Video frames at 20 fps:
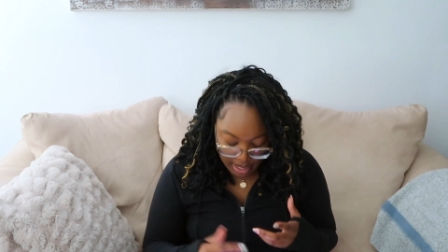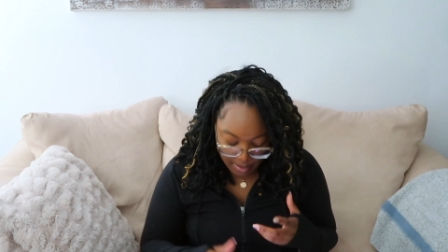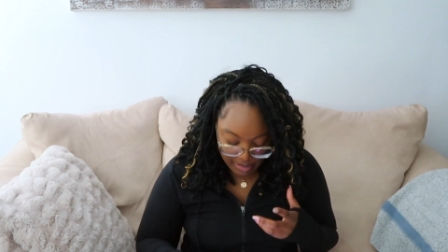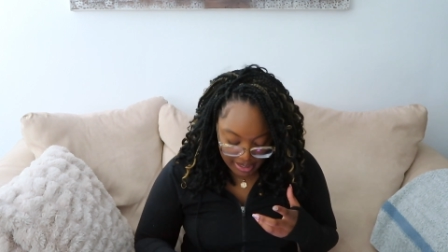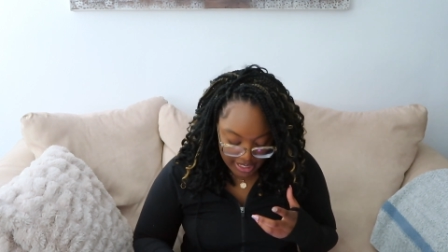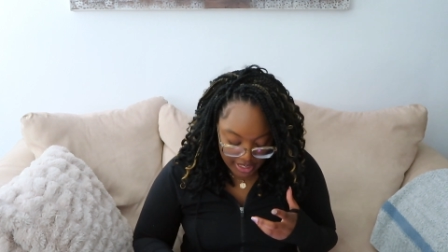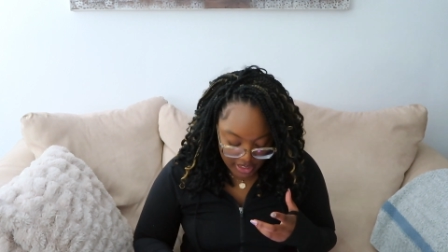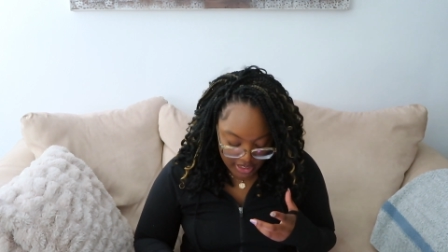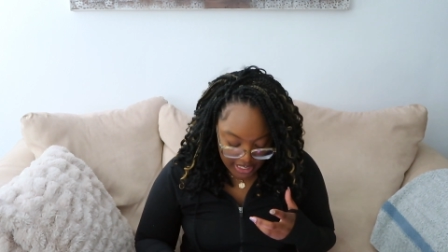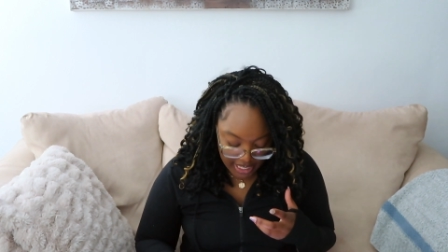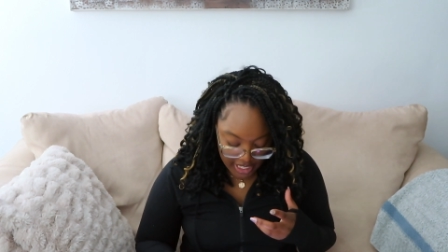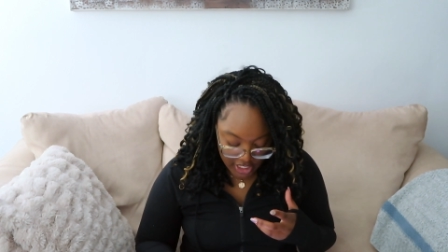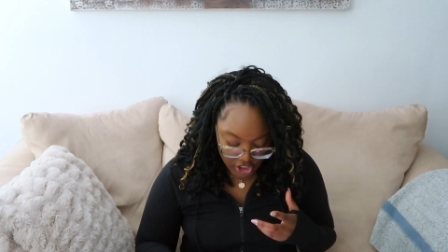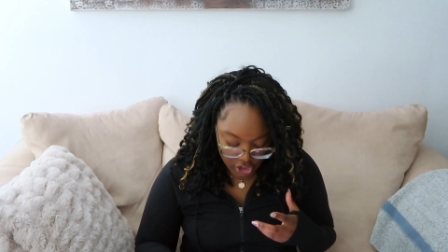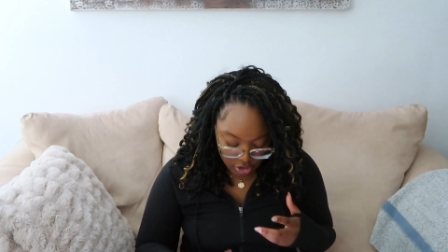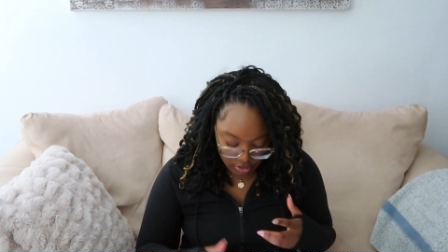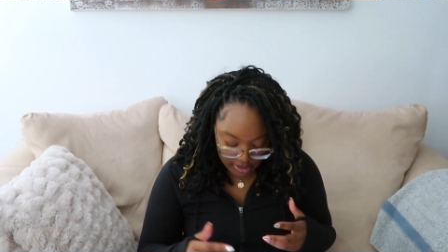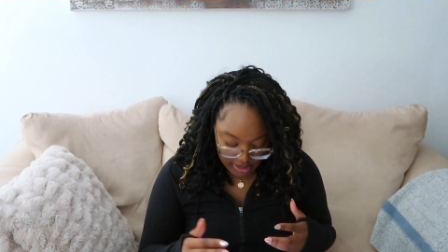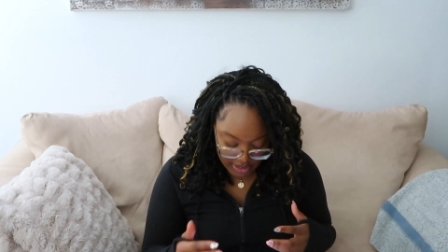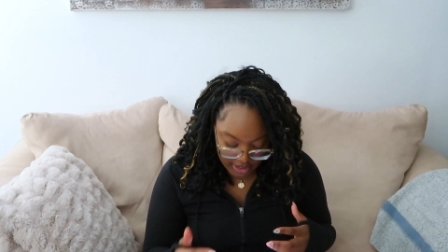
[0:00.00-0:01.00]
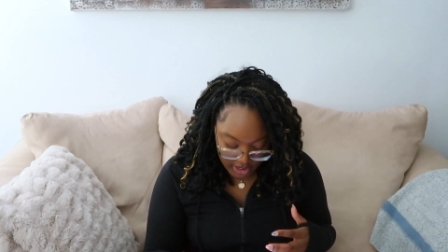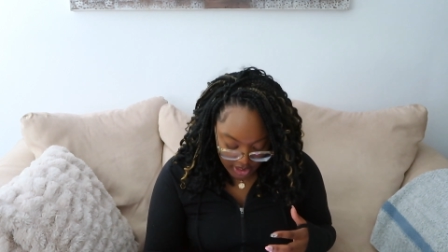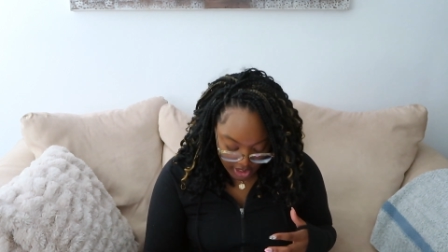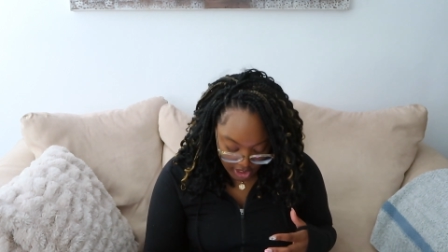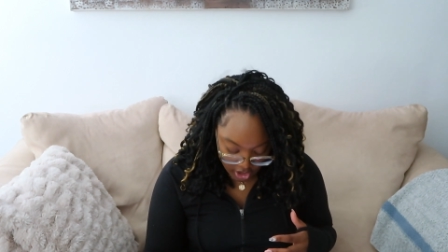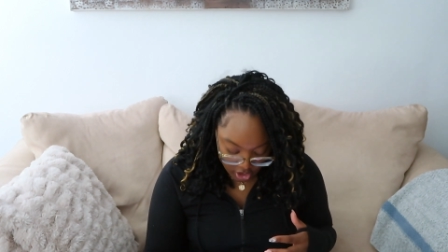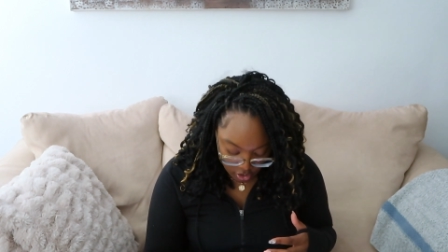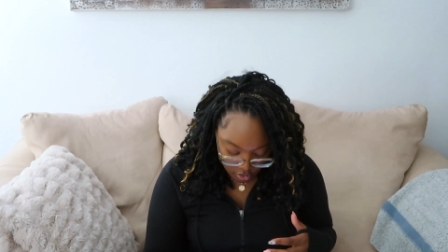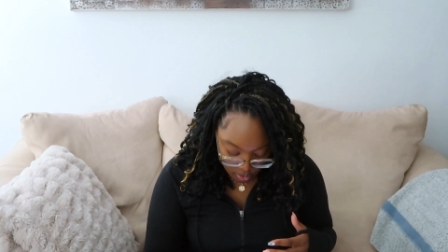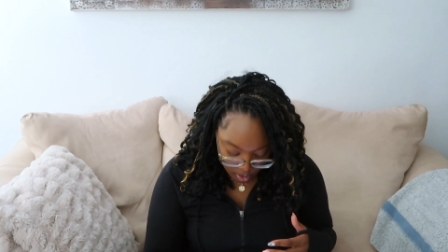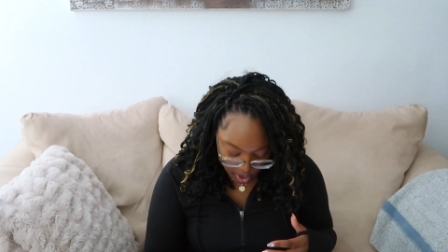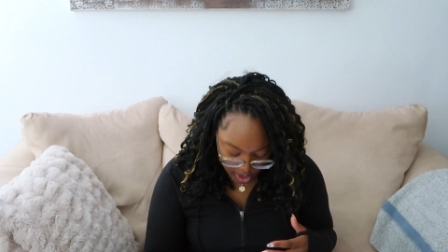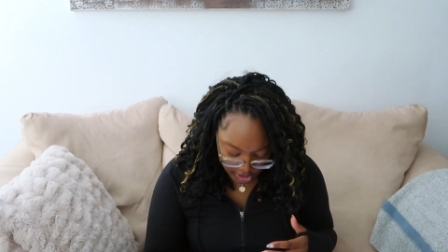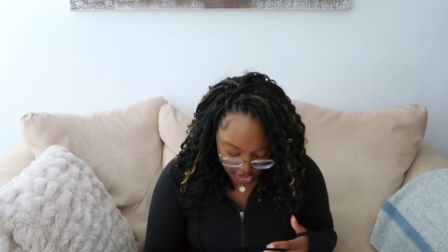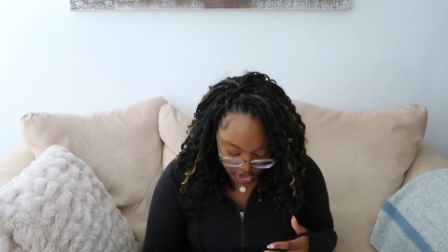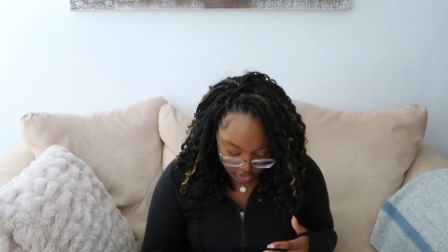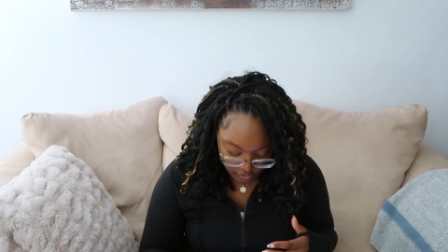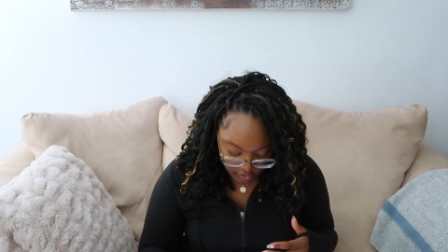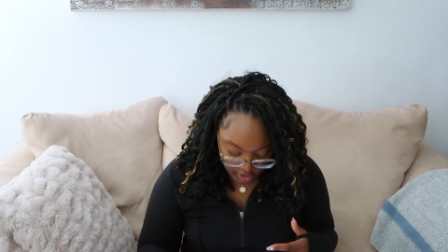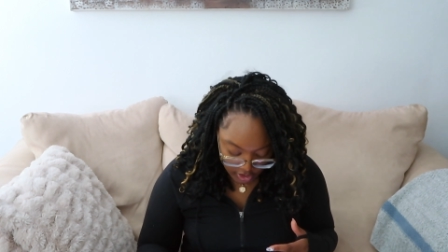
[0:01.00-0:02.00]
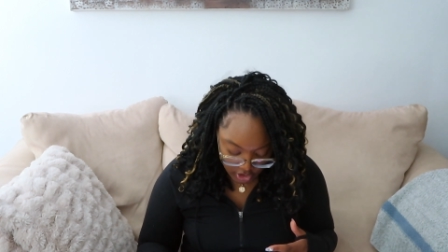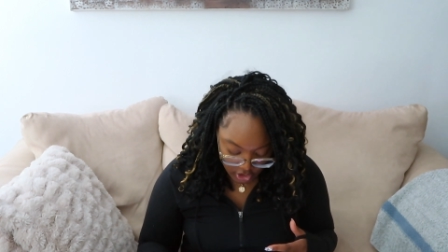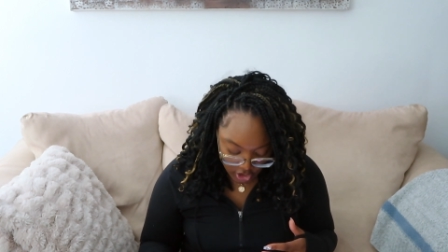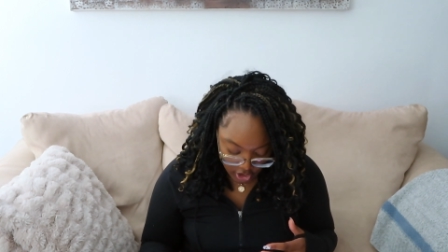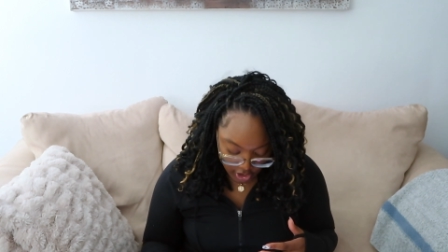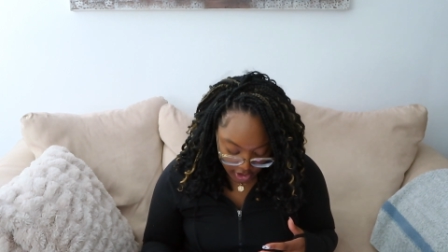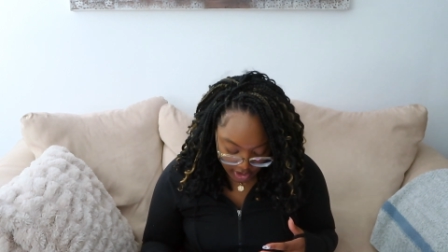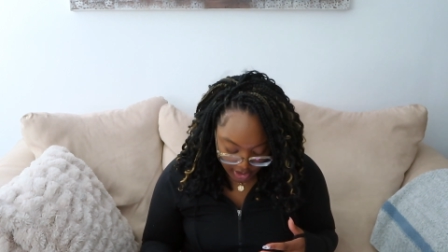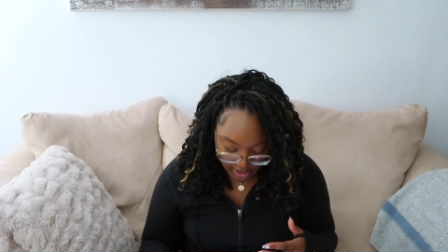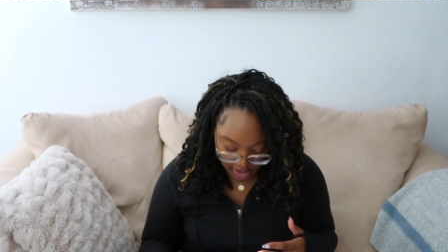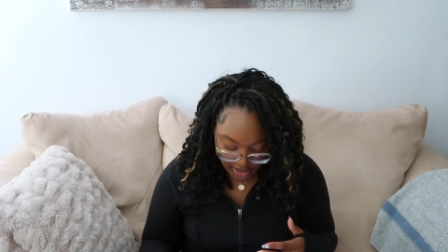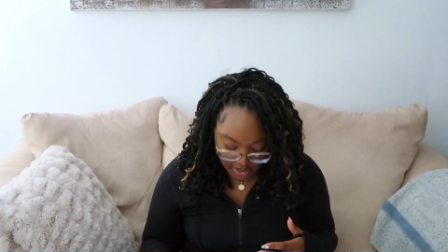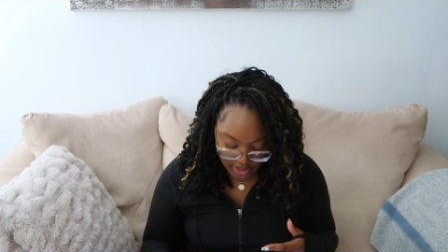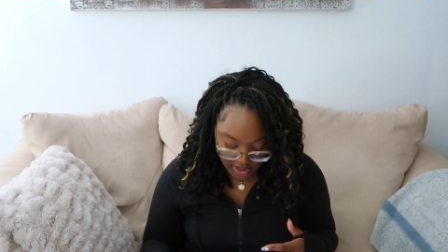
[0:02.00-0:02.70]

Because as you continue on to verse 30,